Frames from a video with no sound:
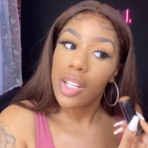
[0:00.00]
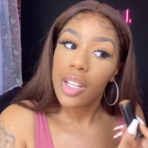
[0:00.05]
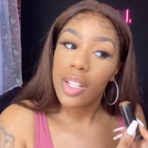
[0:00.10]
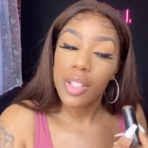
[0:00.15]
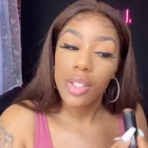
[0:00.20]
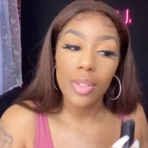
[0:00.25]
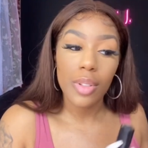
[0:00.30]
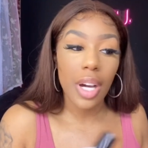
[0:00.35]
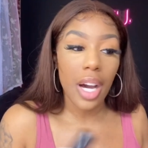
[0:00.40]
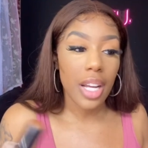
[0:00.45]

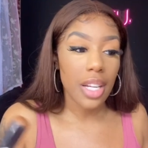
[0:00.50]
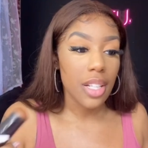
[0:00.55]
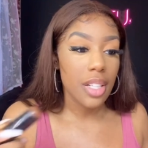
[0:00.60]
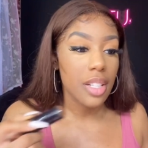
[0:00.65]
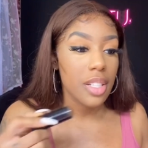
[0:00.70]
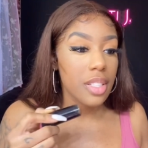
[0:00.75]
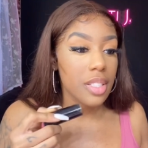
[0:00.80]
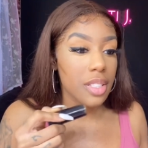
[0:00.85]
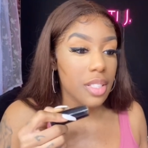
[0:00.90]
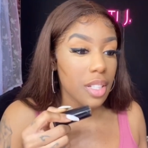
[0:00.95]
You got
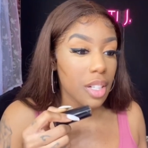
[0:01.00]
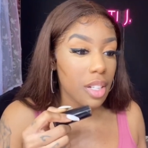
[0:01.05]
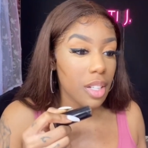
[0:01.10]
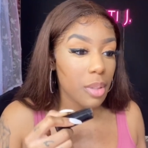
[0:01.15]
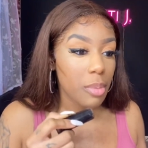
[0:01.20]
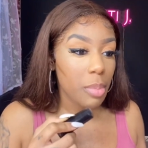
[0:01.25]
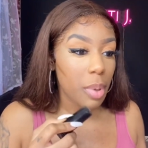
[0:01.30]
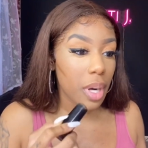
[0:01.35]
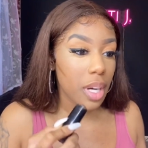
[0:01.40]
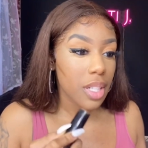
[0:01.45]
a
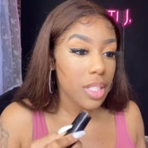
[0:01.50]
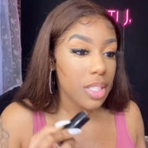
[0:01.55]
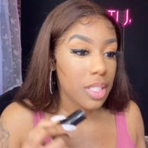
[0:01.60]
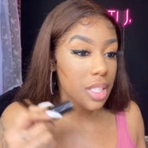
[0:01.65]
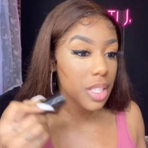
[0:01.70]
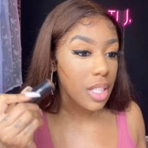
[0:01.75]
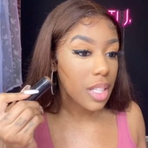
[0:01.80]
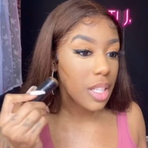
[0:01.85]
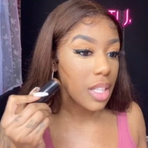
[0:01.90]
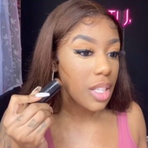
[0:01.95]
certain
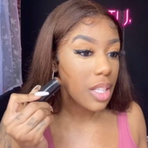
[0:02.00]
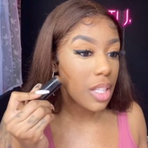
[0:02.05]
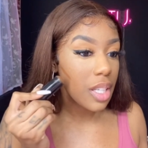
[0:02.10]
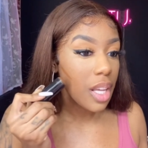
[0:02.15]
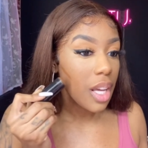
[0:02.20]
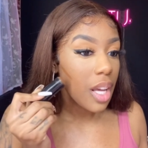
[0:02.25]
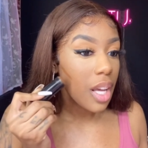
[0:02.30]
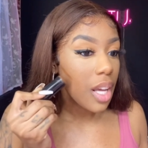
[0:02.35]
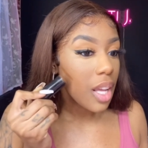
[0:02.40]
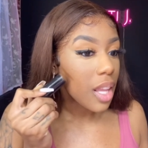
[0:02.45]

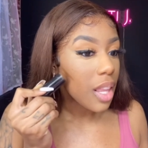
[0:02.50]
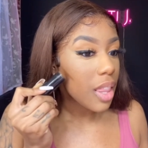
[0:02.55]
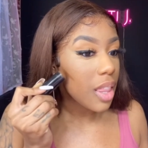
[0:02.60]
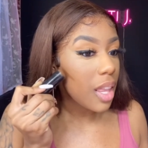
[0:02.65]
person